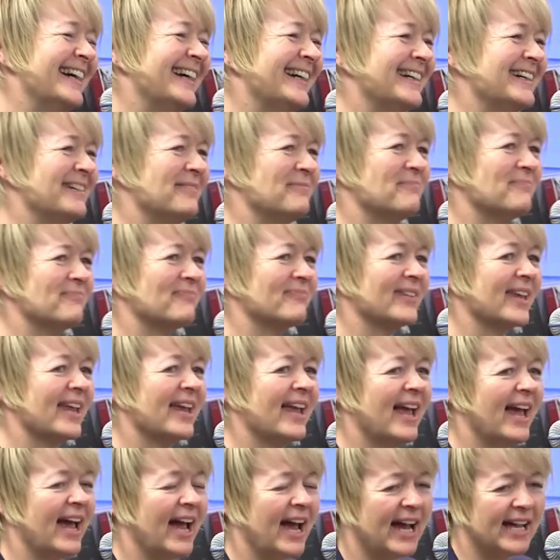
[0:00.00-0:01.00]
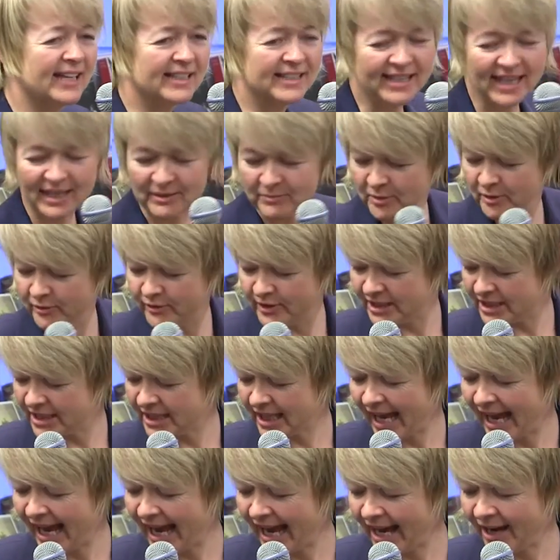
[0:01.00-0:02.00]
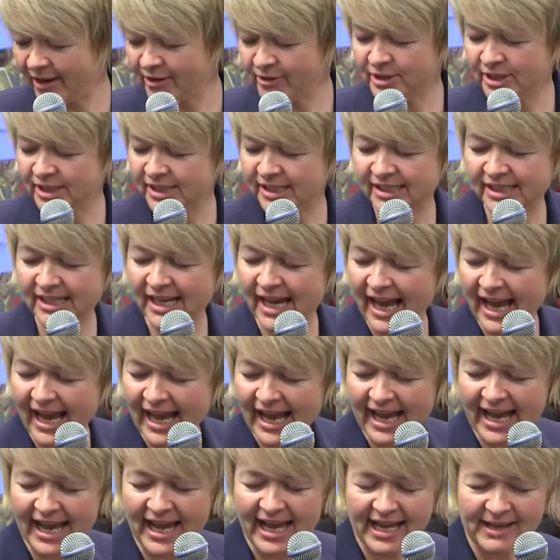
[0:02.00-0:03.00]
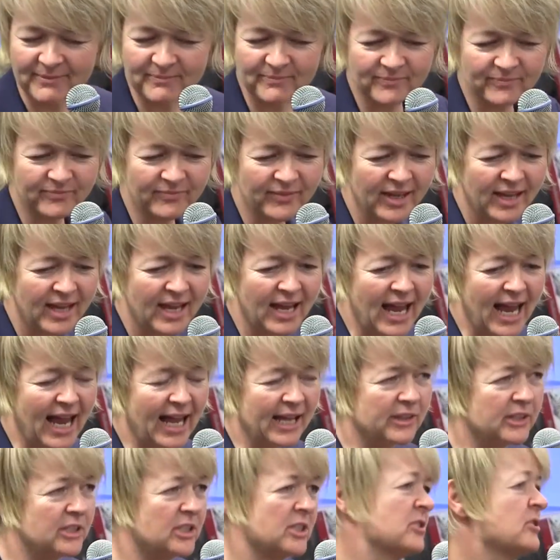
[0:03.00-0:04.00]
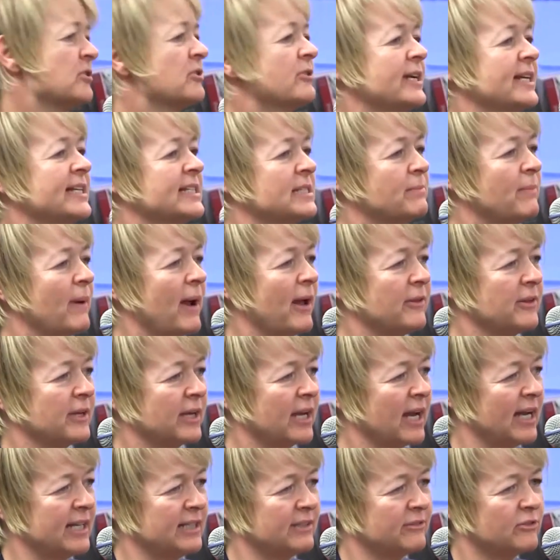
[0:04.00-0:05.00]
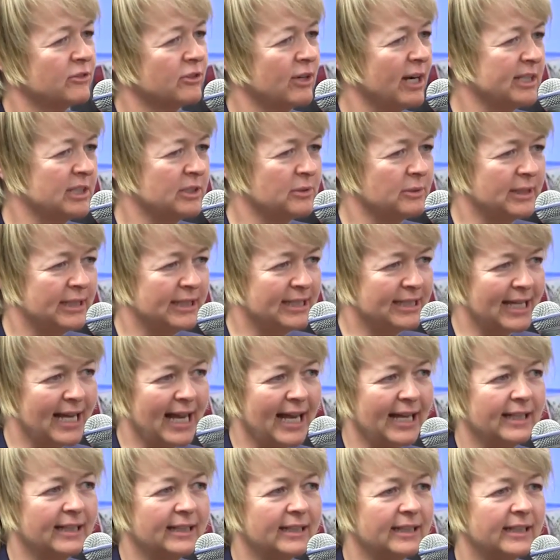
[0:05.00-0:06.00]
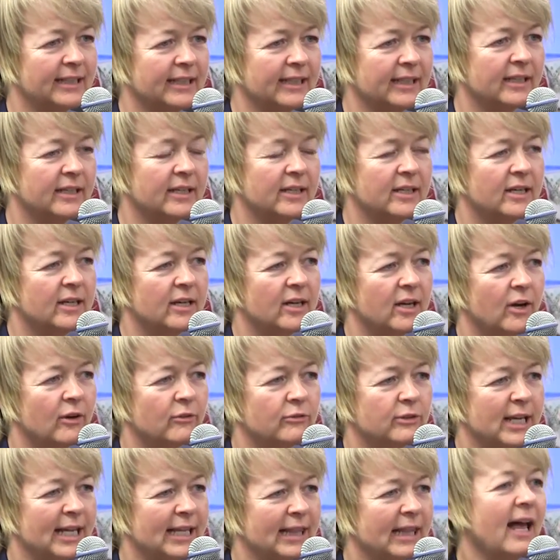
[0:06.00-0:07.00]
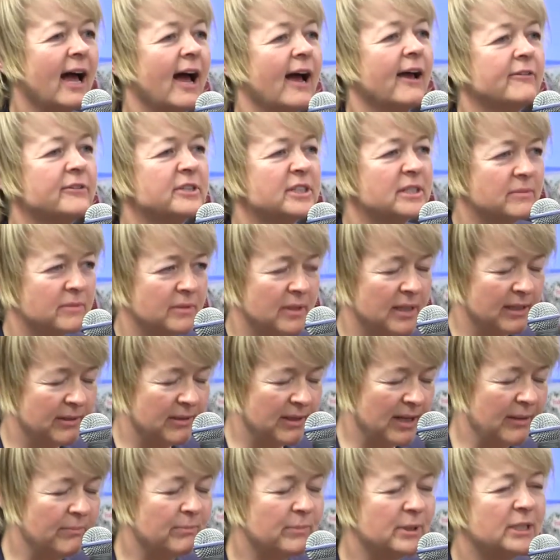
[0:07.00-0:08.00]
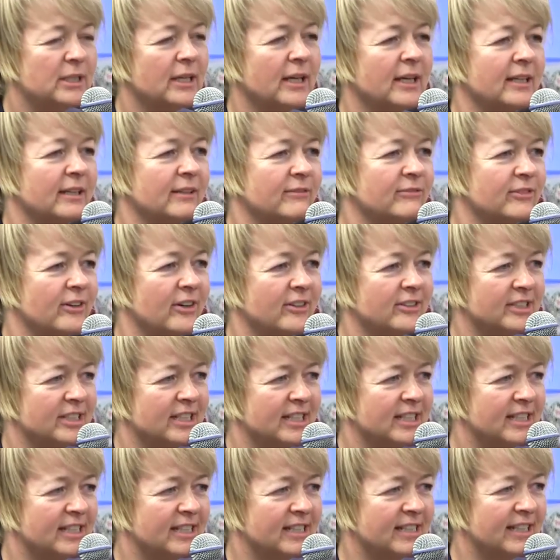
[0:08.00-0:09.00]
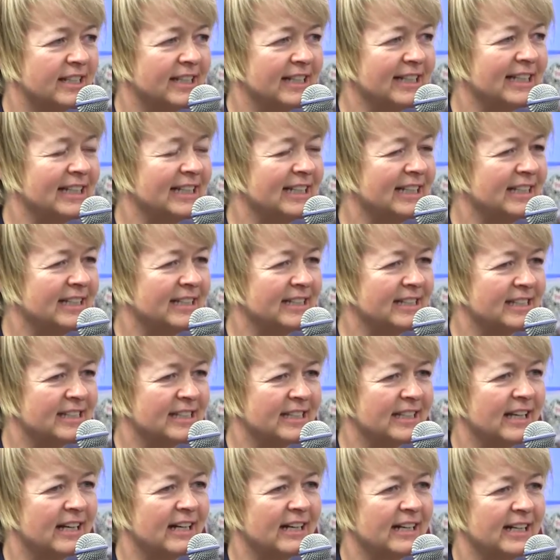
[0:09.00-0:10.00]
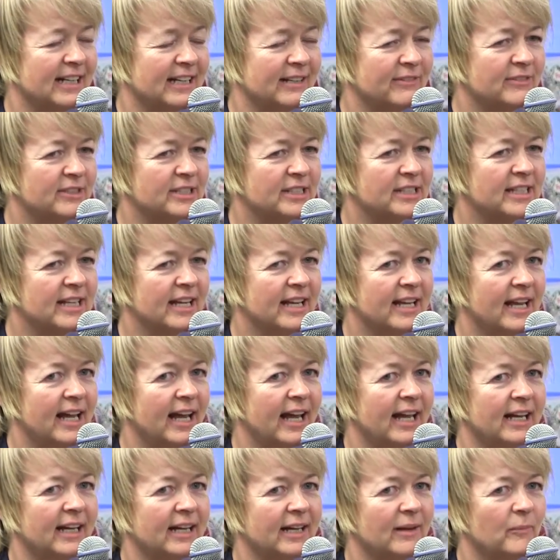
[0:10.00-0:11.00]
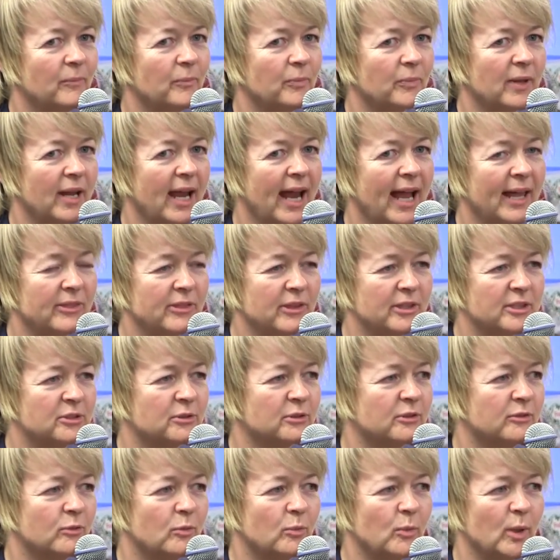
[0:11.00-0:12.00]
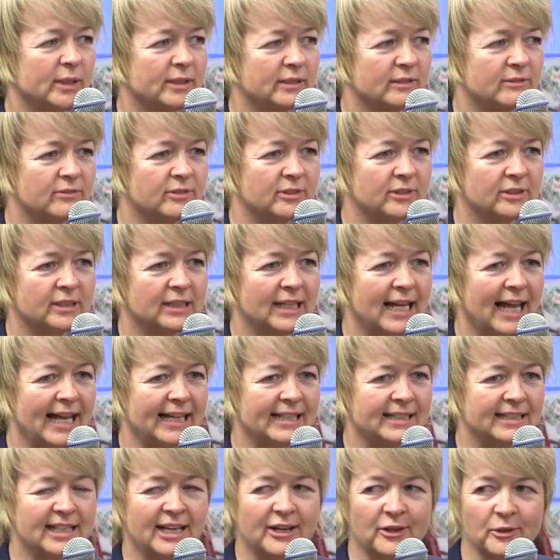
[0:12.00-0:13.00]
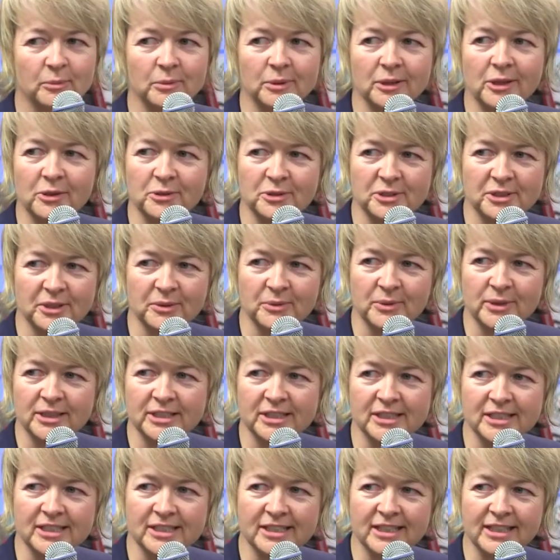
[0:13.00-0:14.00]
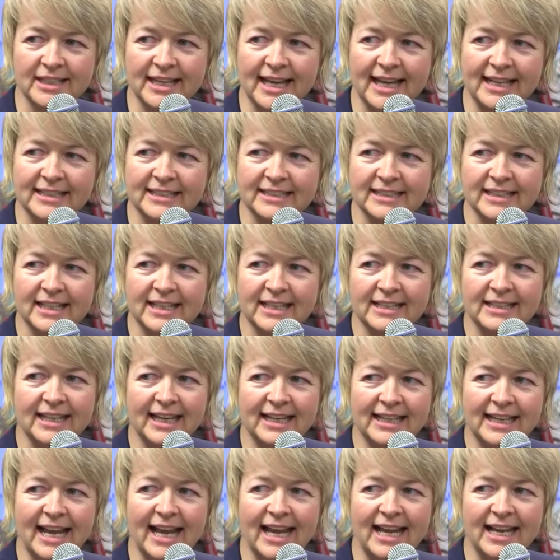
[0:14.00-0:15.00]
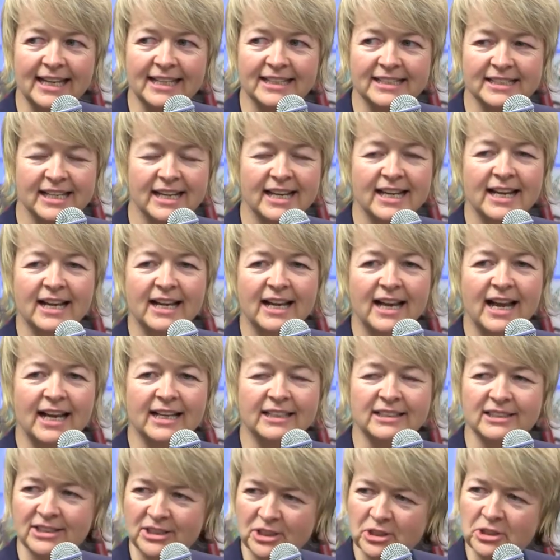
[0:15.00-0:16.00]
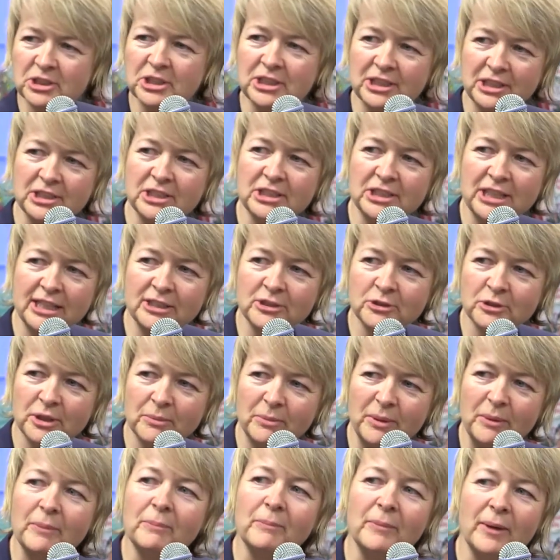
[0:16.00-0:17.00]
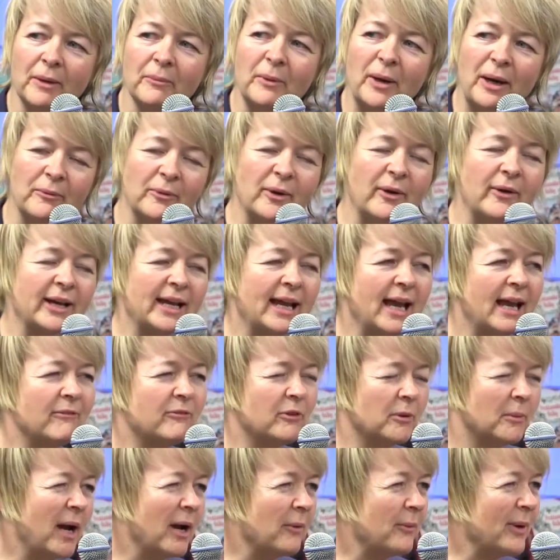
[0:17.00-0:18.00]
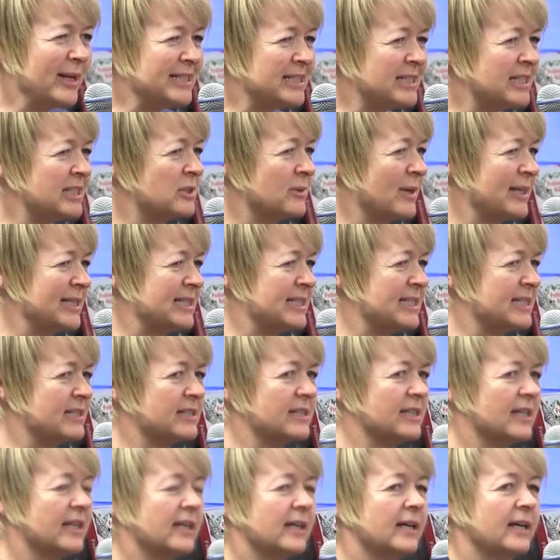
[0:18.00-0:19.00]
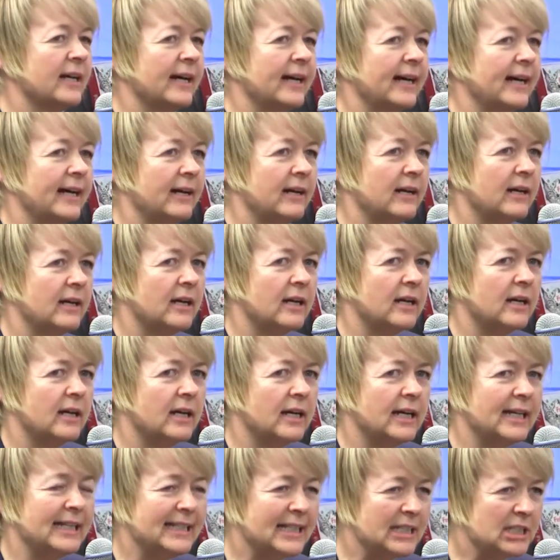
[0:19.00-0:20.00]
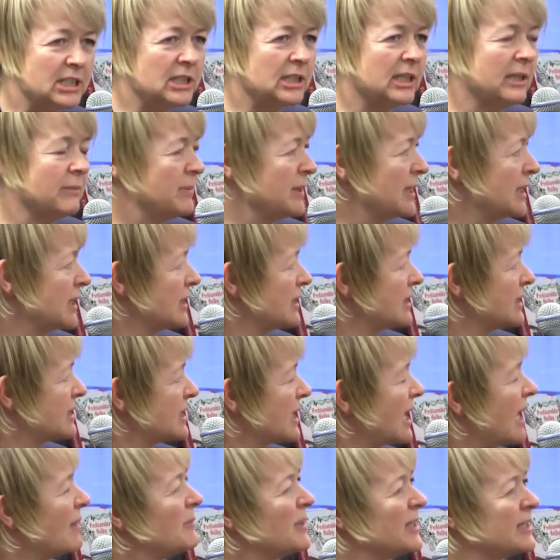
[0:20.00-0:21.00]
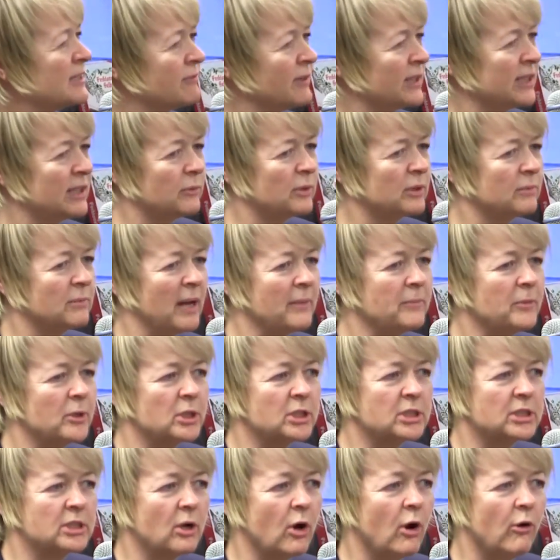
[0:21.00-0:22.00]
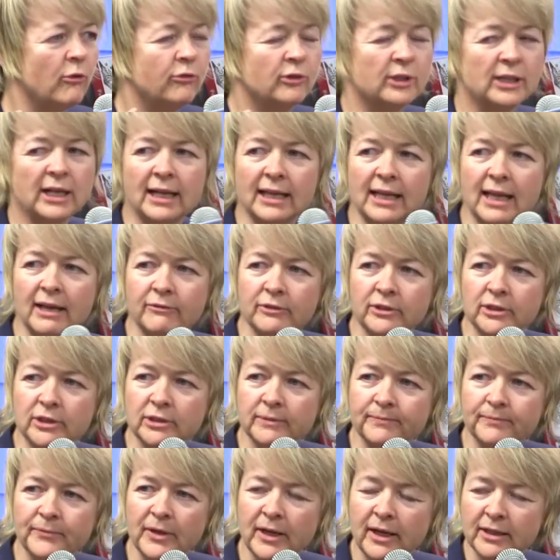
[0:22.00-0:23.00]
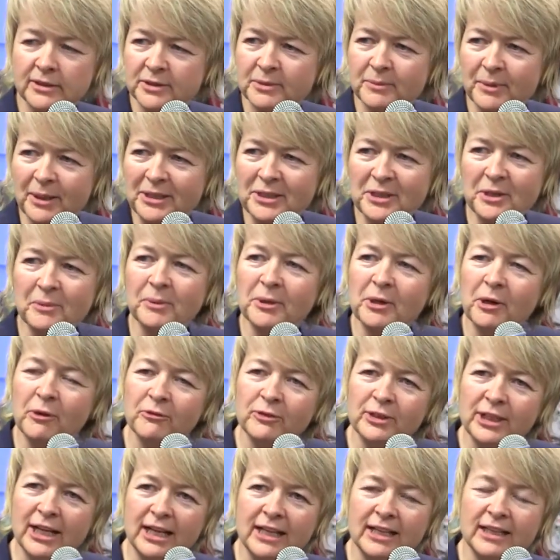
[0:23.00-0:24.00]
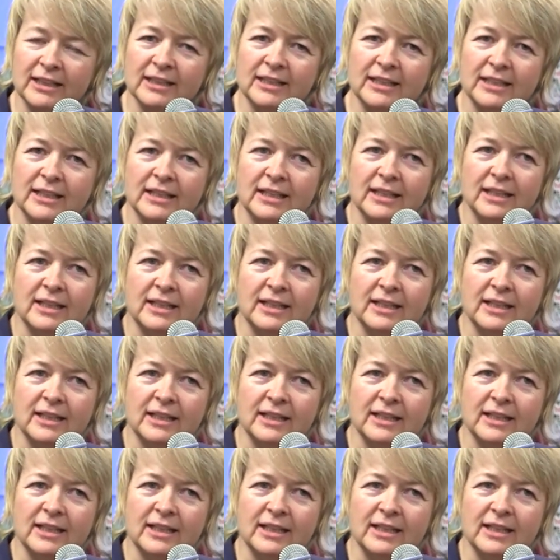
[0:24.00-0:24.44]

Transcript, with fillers: um, and they move into the house, um, and the story is about the kind of gradual entangling of their lives in particular Frances and Lillian's lives um, and the sort of wonderful and terrible consequences that that, that has. And sh- sh- shall I talk a bit about where it came from? I went to the 20s initially because um, it's funny with my books, often I'll have a, I don't know about you, but often I'll